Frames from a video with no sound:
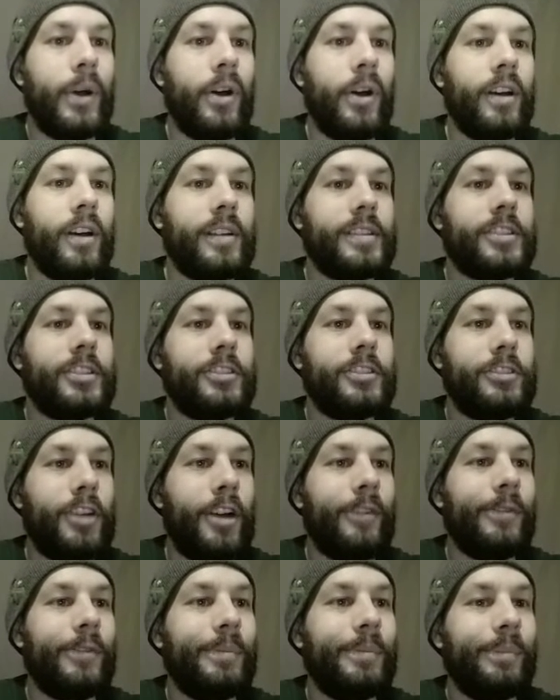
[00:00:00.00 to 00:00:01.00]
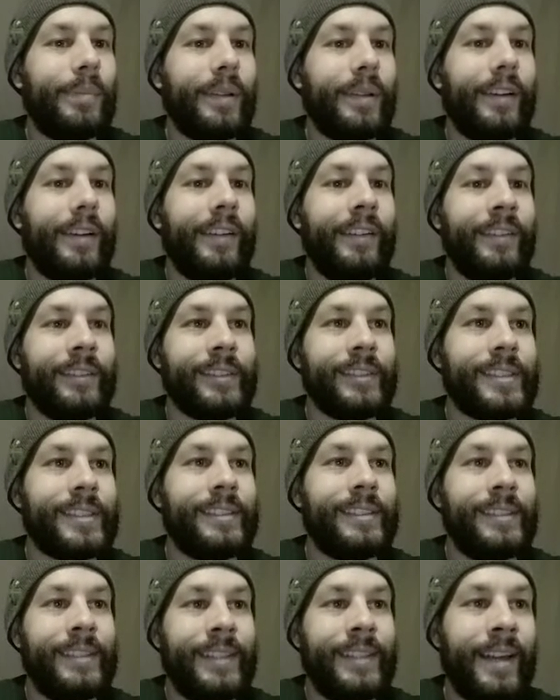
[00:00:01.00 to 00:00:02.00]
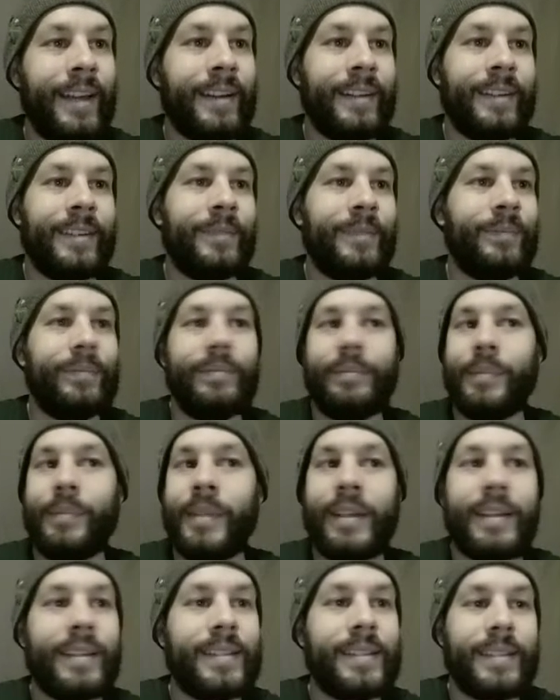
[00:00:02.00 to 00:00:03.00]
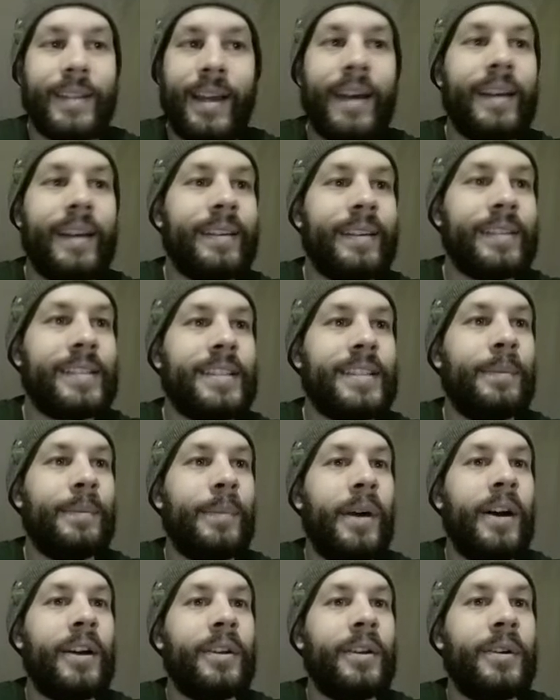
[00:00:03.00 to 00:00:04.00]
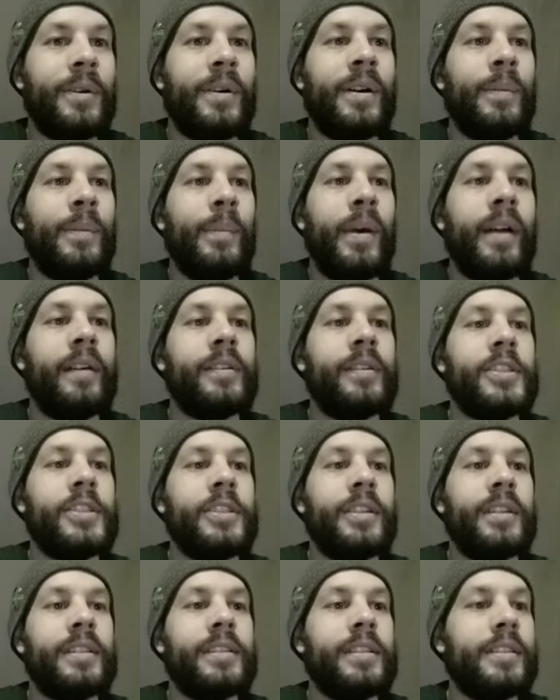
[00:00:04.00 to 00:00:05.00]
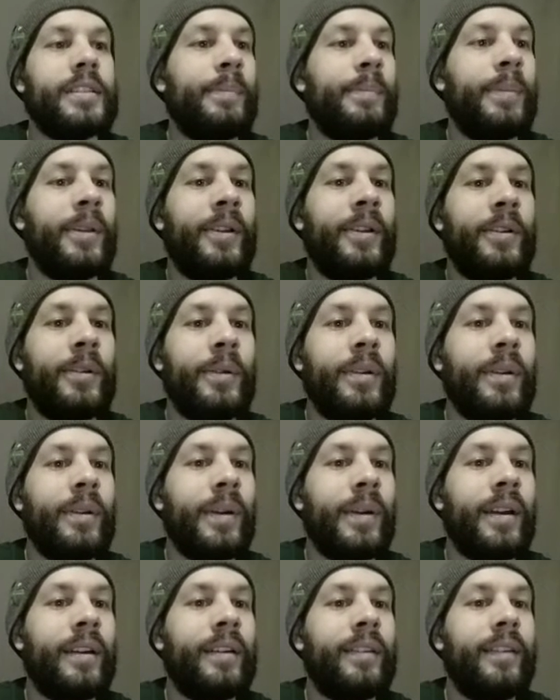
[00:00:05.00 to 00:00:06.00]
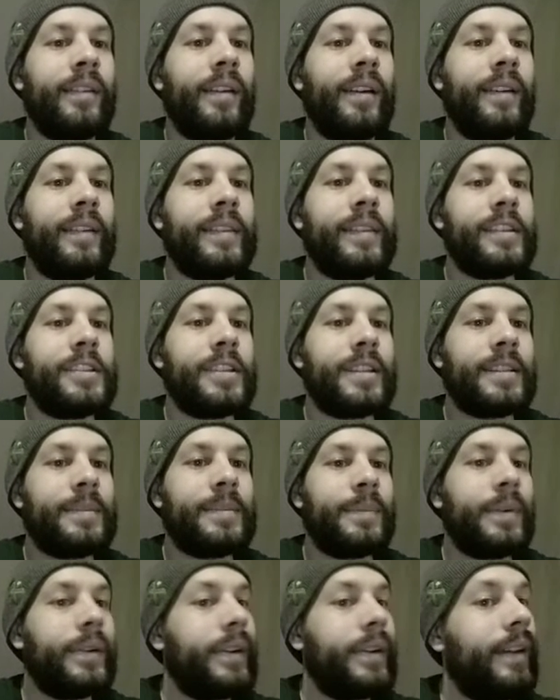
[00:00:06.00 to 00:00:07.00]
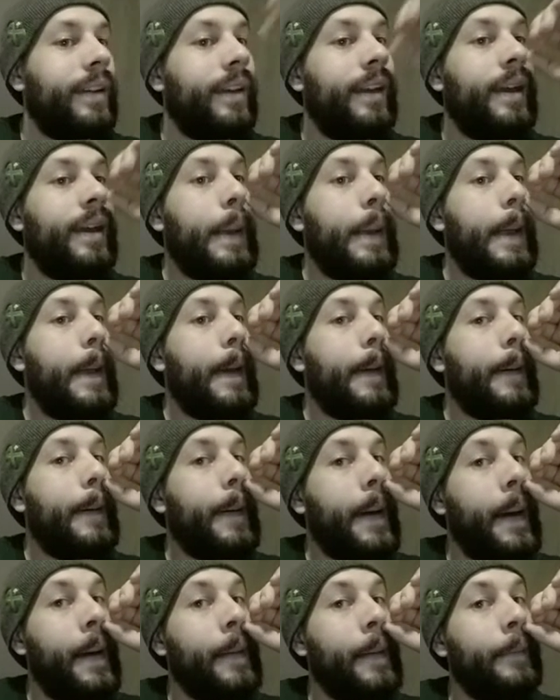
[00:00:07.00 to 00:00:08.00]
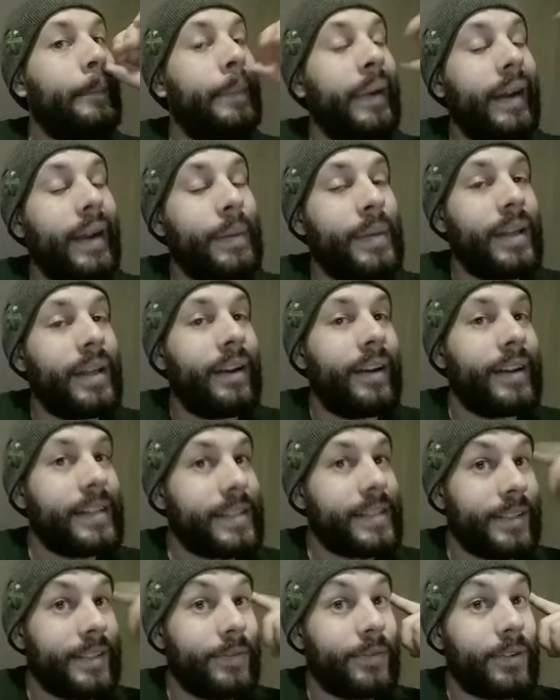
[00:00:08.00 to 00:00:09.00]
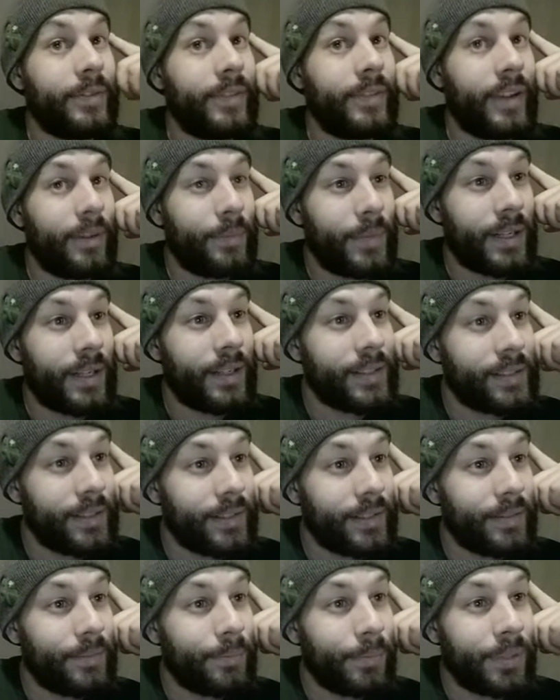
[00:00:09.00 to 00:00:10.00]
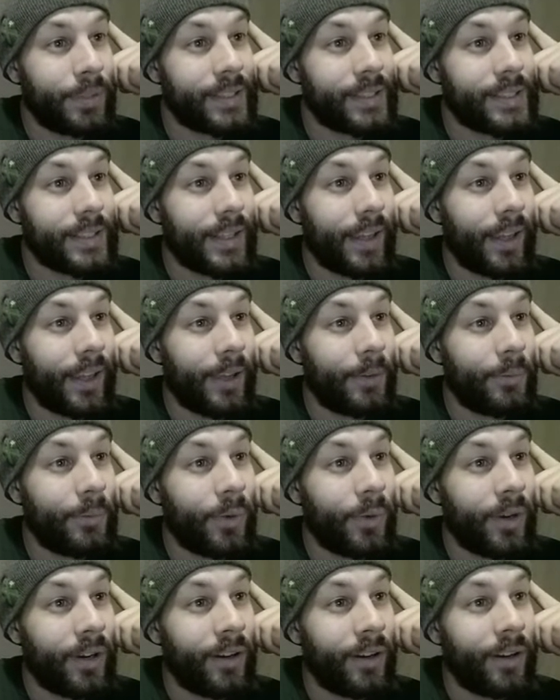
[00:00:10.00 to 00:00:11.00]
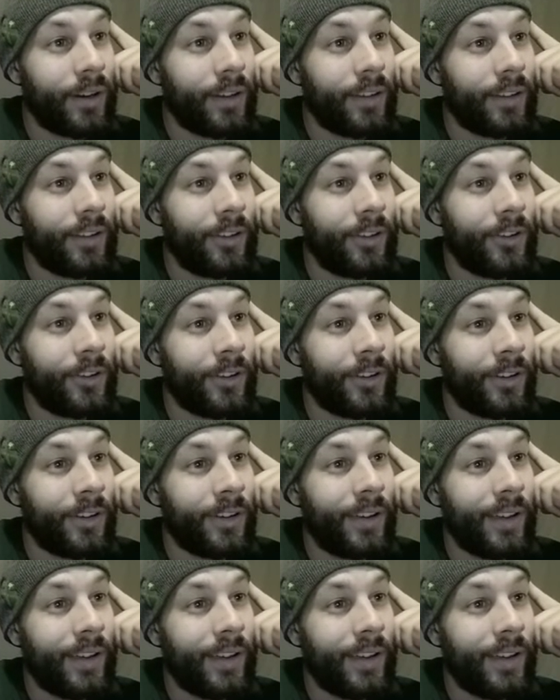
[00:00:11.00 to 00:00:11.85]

7 blunders, getting it. Because that is the motto on Pirates Chess, just blundering around on the chessboard. But I mean, honestly, for a 5-minute Blitz game where you're